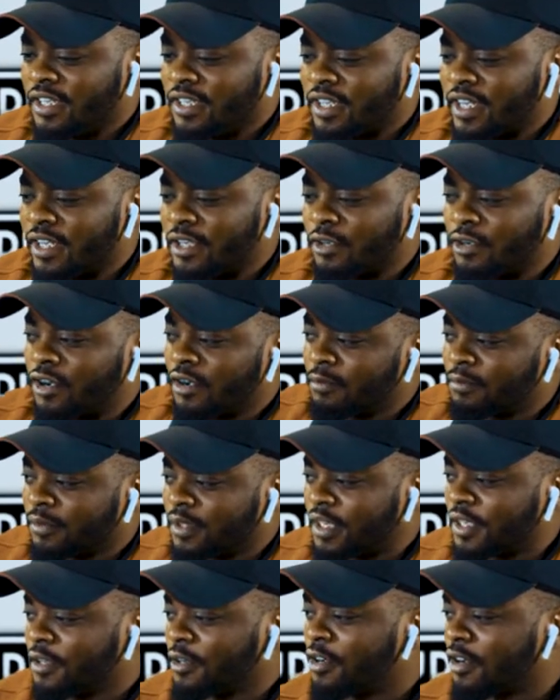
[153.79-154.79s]
can you come?
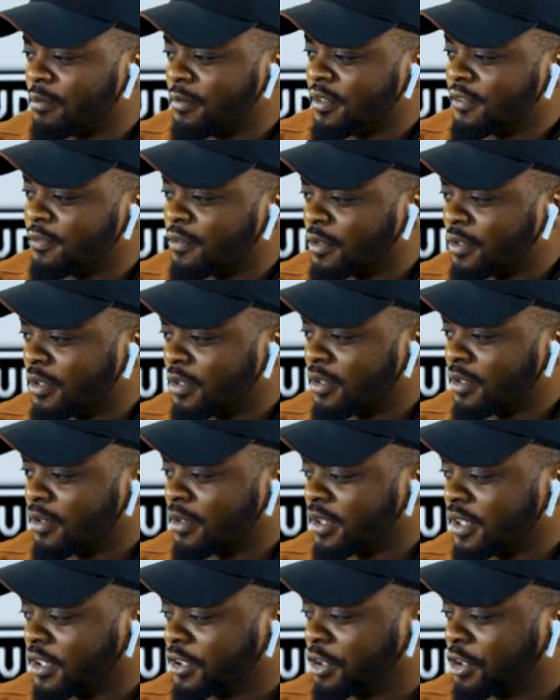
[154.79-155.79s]
Can you come in
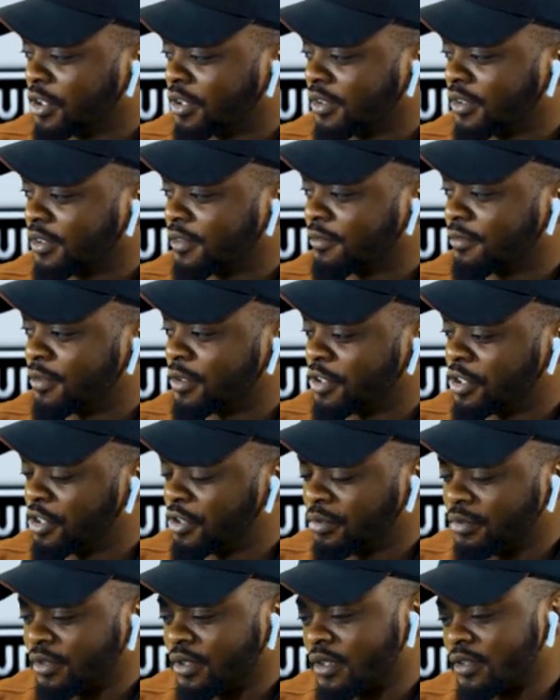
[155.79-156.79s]
for a shot for a
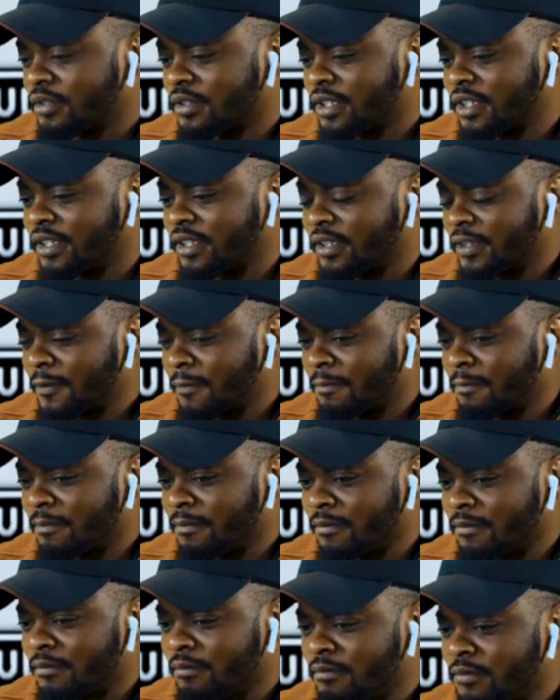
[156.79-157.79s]
shoot? I was like,
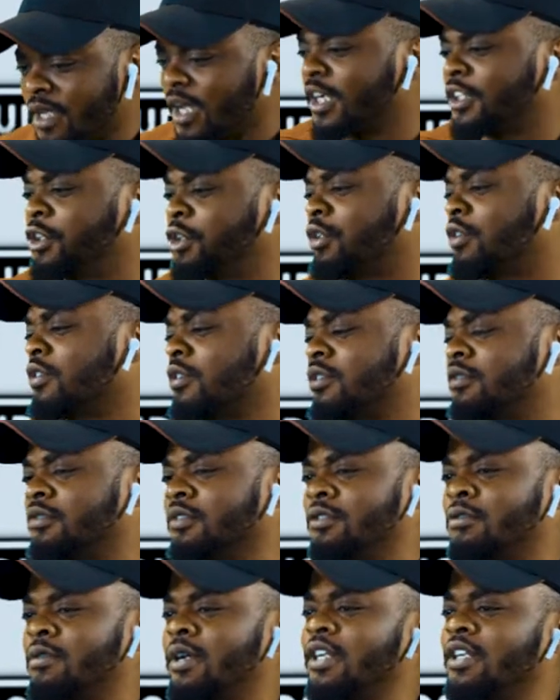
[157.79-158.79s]
yeah, sure.
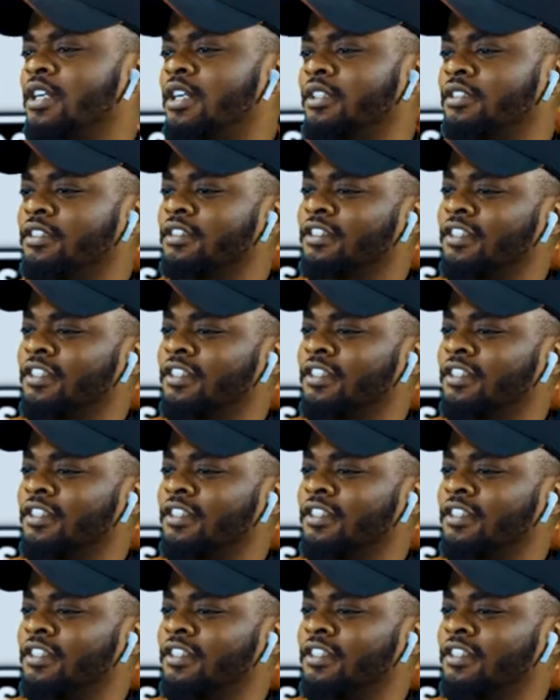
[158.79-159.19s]
Why not?